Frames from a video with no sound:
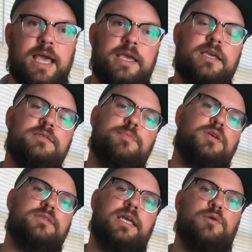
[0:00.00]
I guess
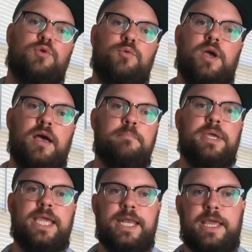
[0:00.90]
because I grew
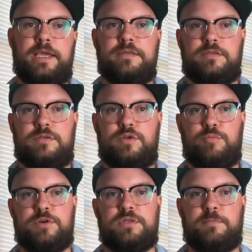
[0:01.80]
up in a
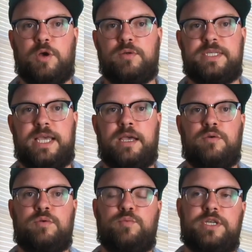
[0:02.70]
super small
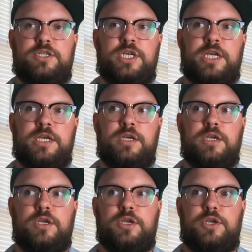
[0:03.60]
town, which you're
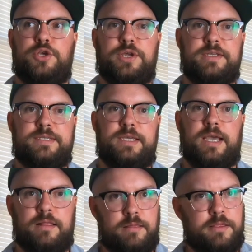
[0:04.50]
going to see
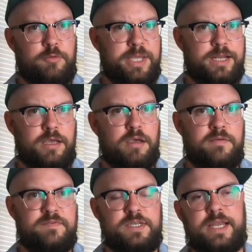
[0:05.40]
a little bit
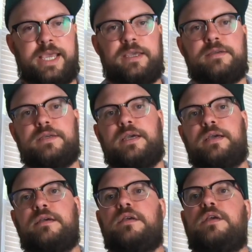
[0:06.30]
of today.
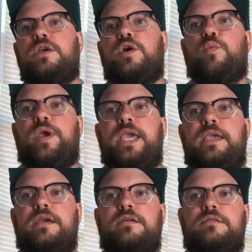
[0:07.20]
We